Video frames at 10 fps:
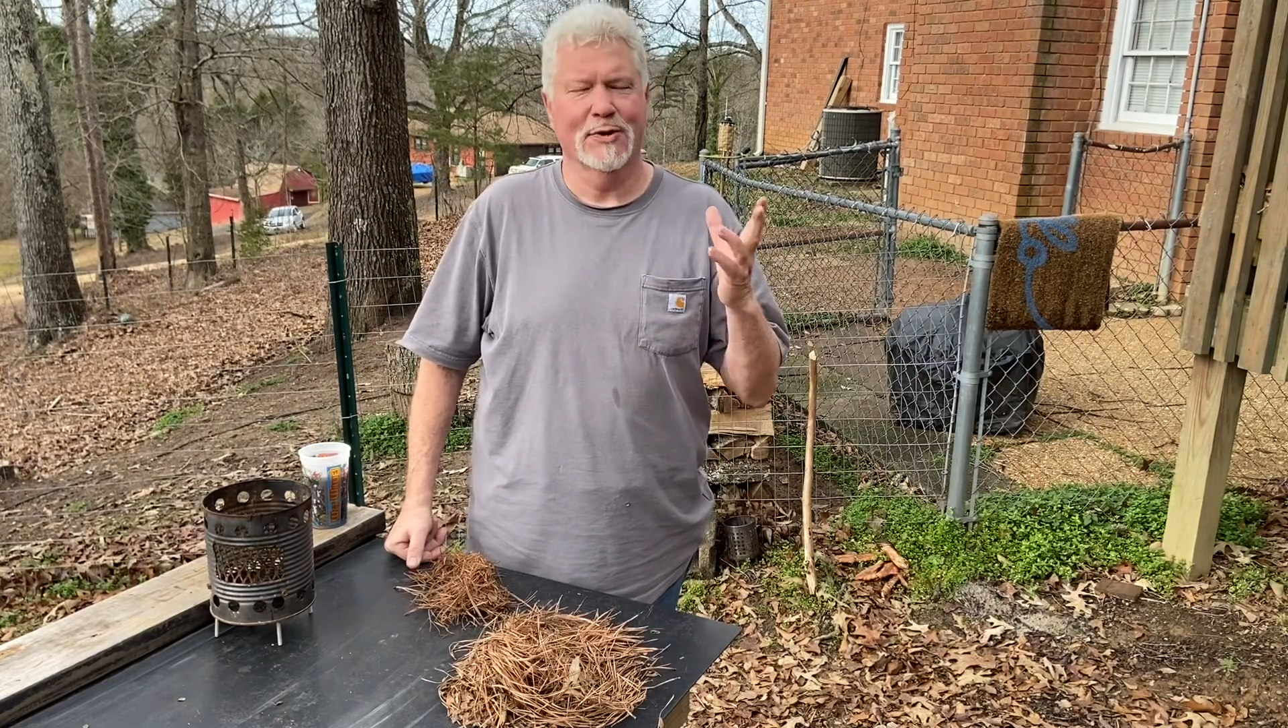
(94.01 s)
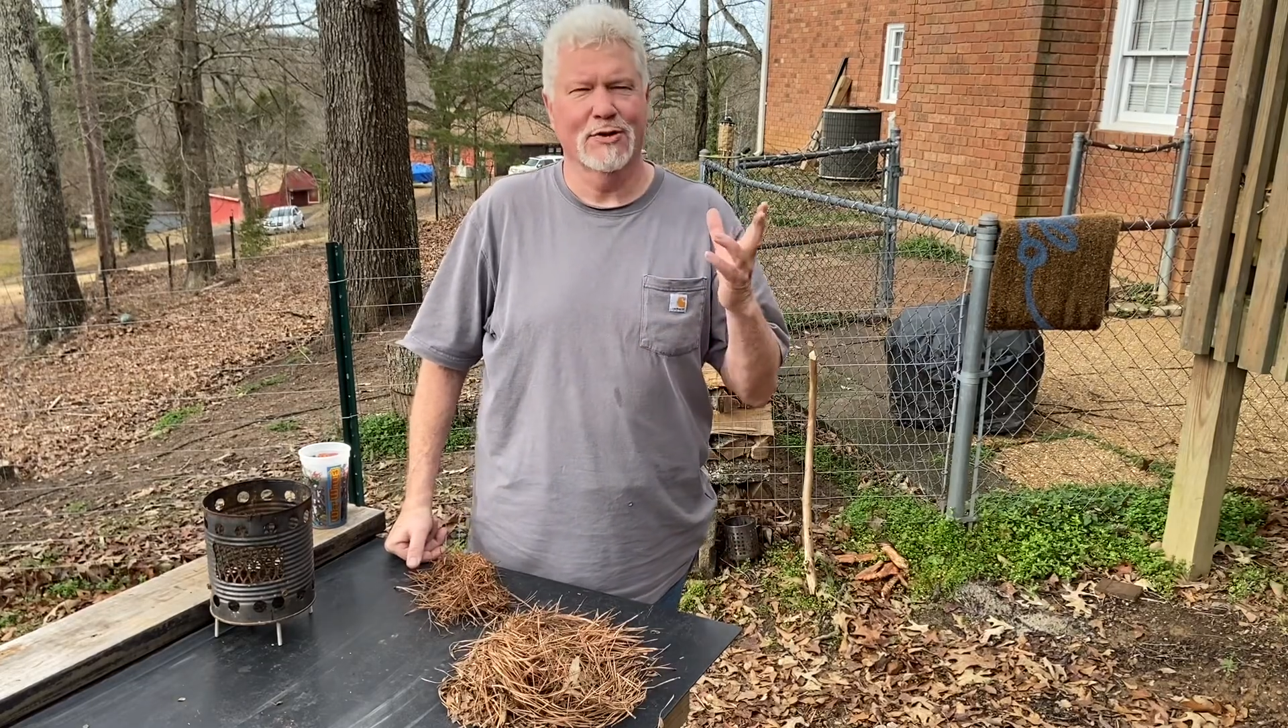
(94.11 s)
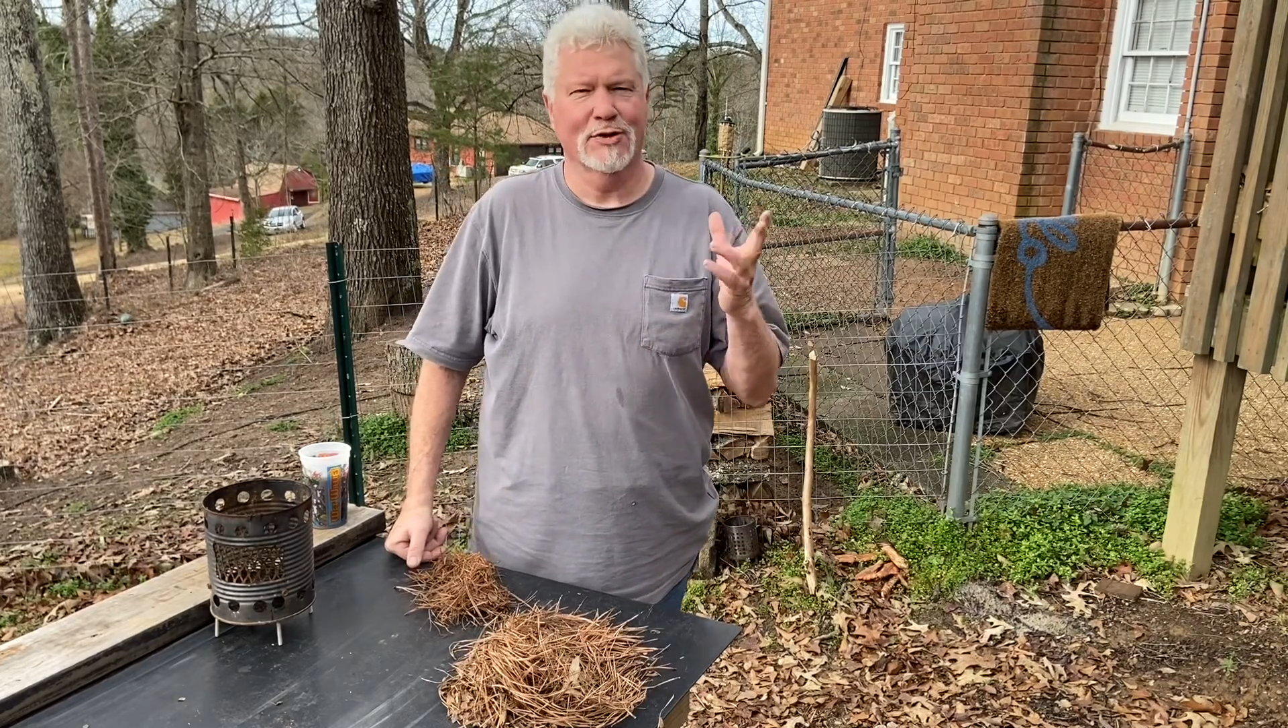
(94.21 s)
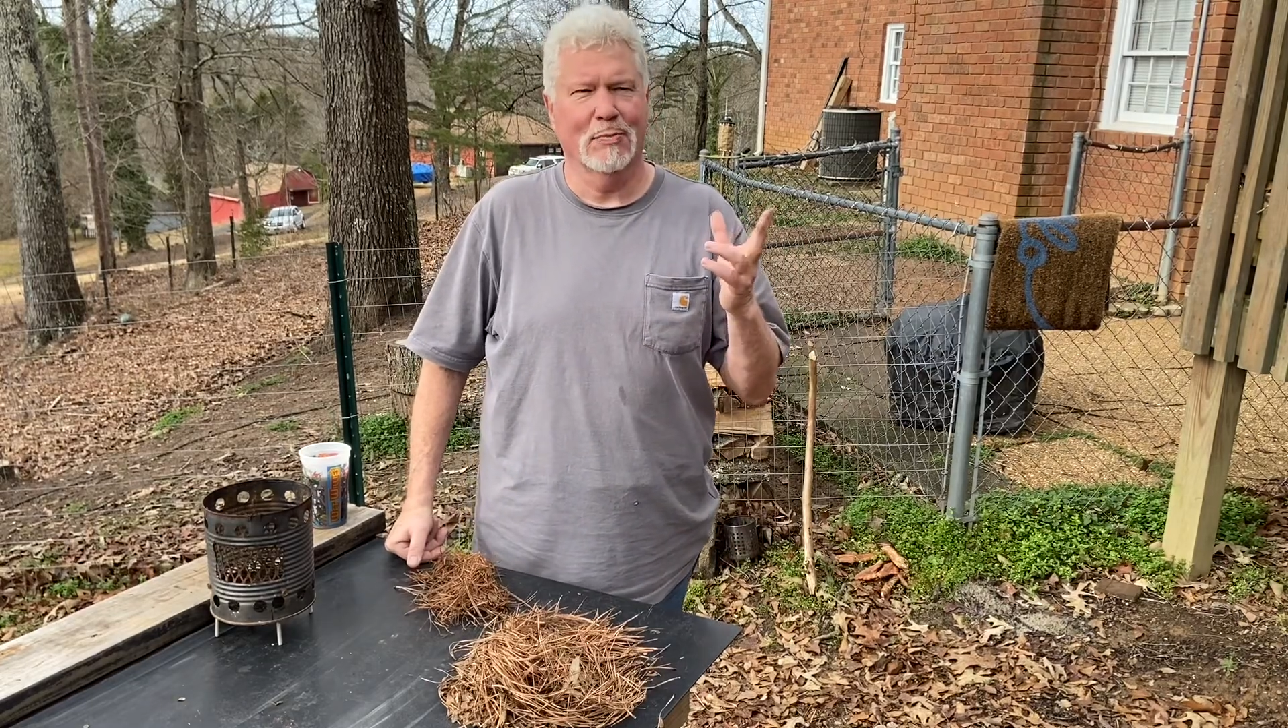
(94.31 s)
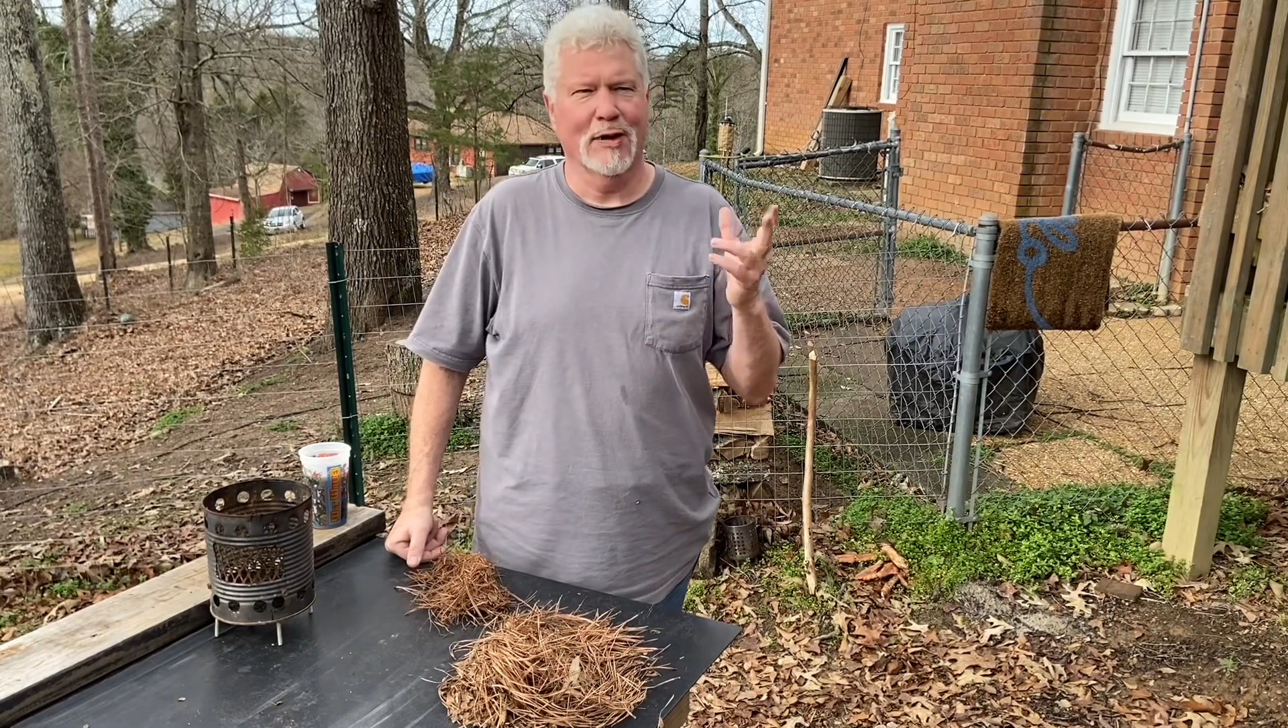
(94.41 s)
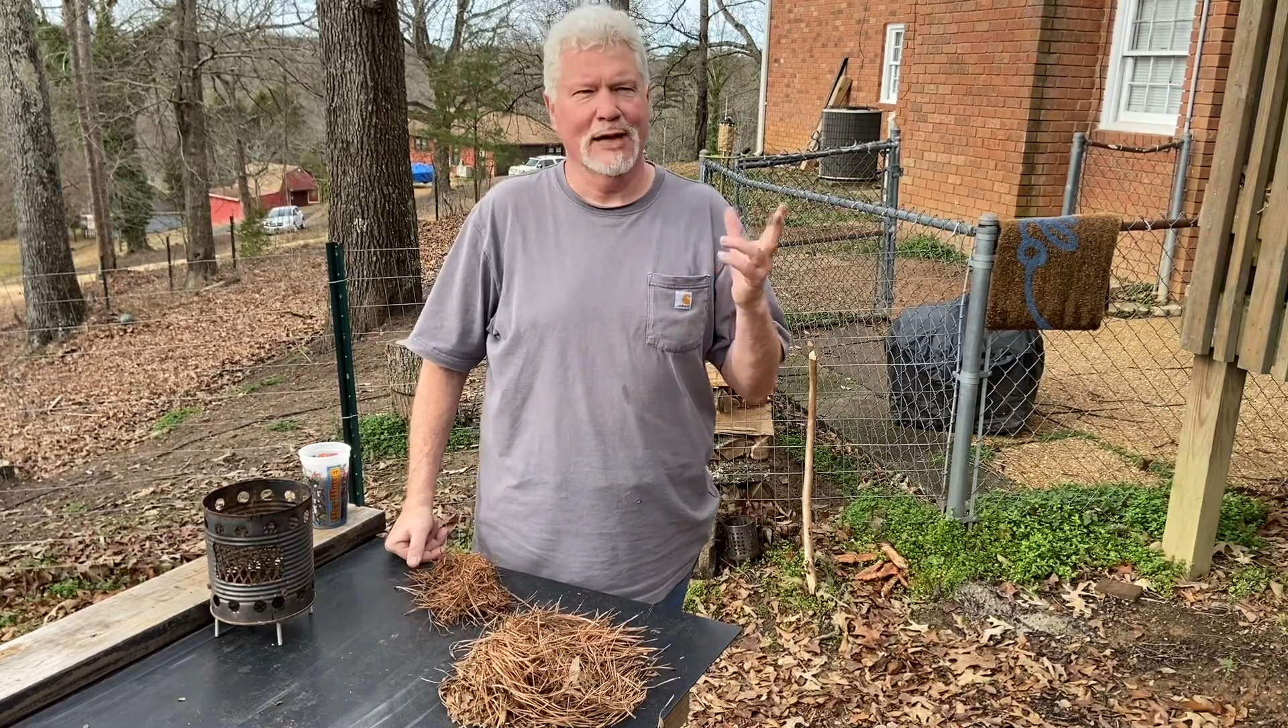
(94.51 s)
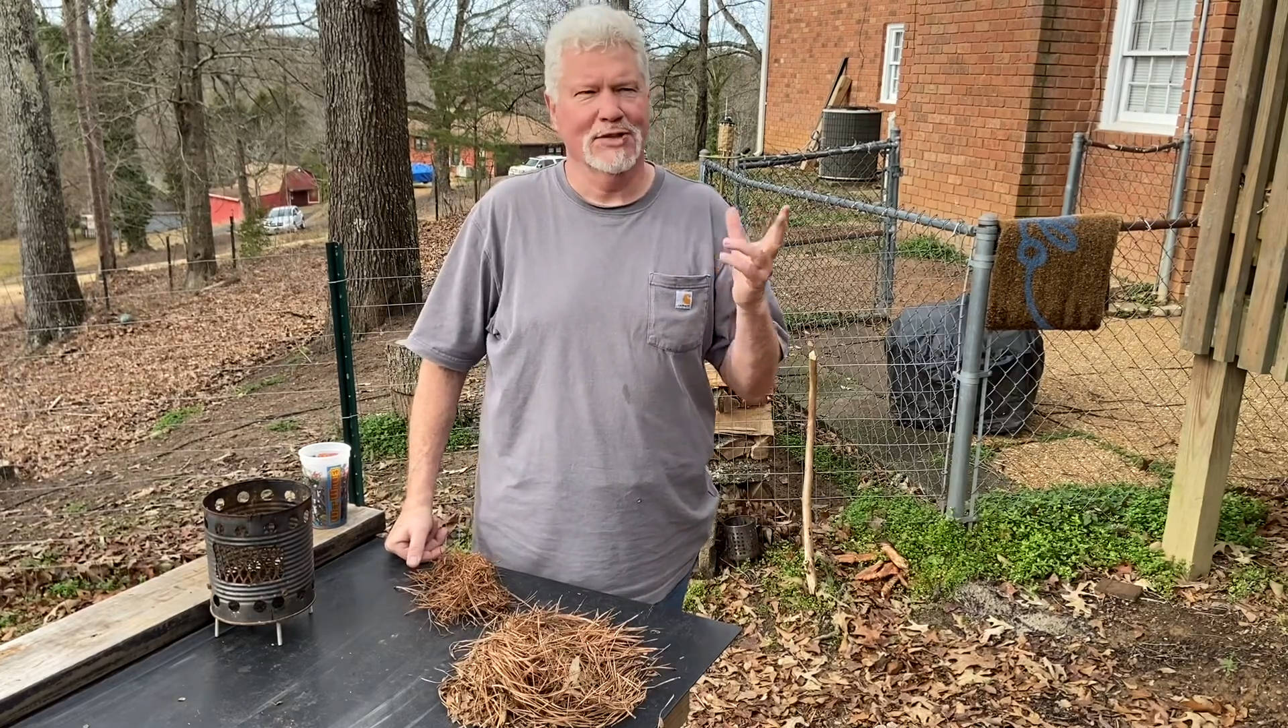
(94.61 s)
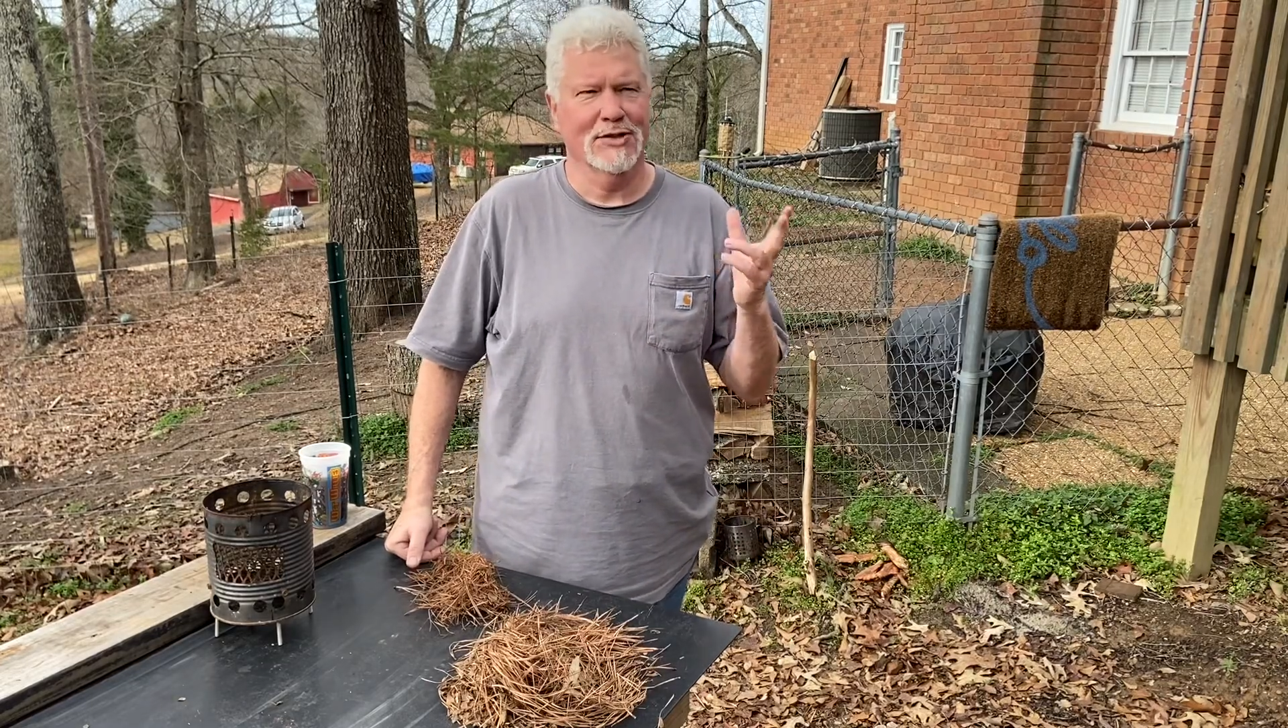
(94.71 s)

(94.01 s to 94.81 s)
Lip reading: there's a place